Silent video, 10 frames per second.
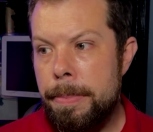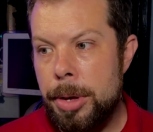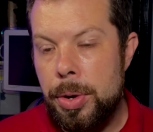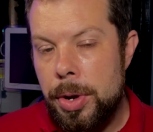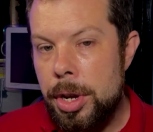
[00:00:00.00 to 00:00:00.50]

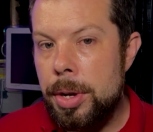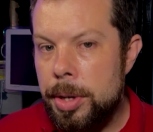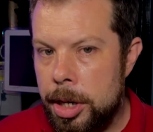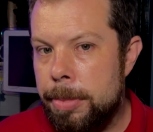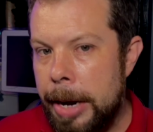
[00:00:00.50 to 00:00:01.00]
but you can
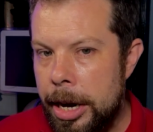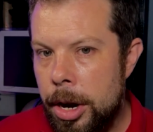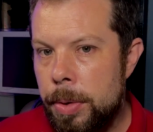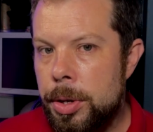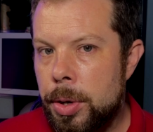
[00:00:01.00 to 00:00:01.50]
use it to make
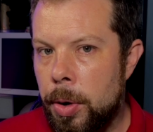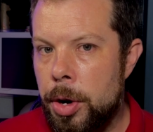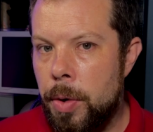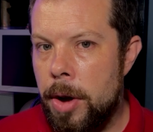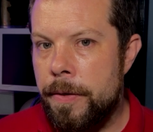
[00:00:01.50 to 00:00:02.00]
notes on
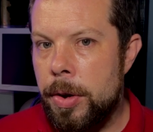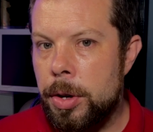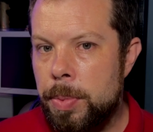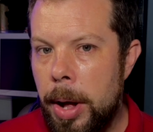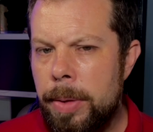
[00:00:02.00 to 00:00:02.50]
your iPhone
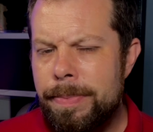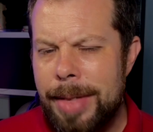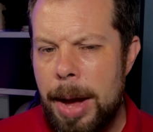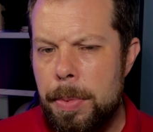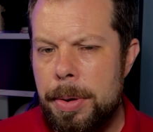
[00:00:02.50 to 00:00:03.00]
as well.
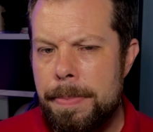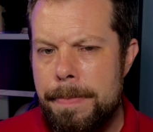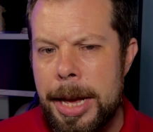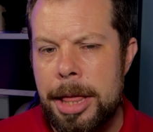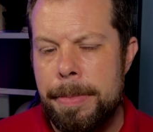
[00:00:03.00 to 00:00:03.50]
That would
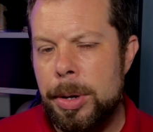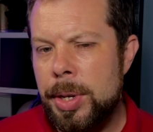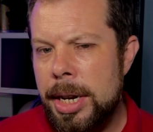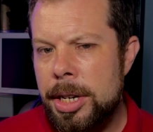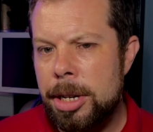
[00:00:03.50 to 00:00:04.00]
make the most
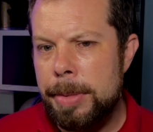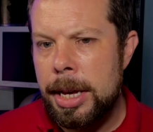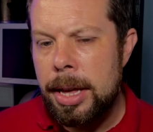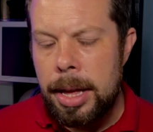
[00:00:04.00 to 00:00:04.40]
sense to me.